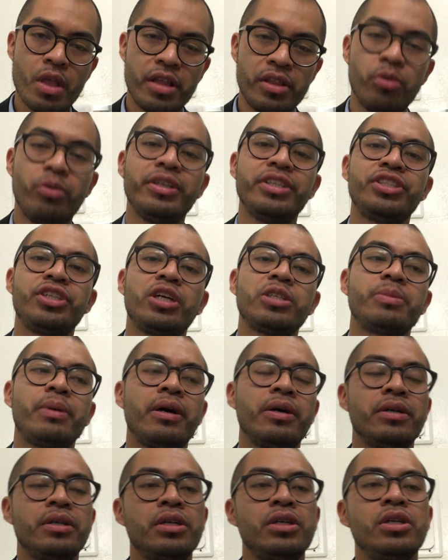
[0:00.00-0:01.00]
the one she talks
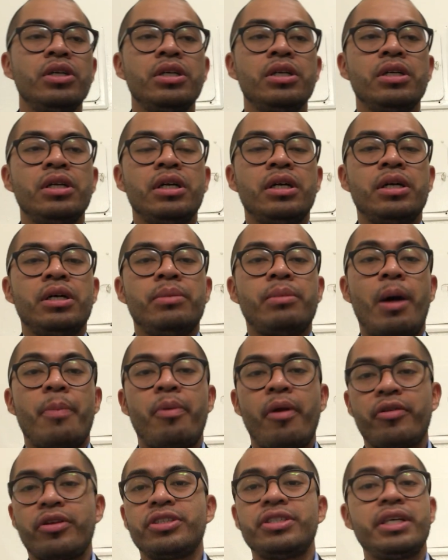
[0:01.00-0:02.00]
about. Bob
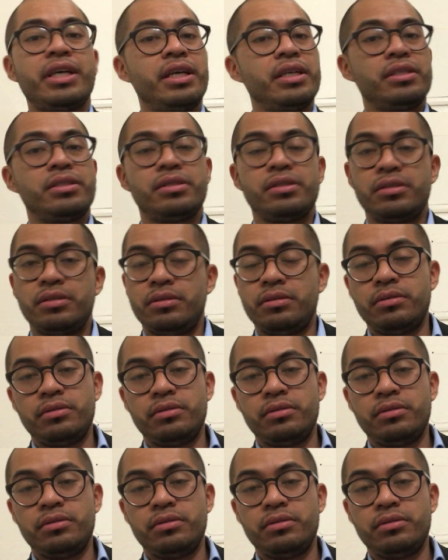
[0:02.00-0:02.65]
Proctor says,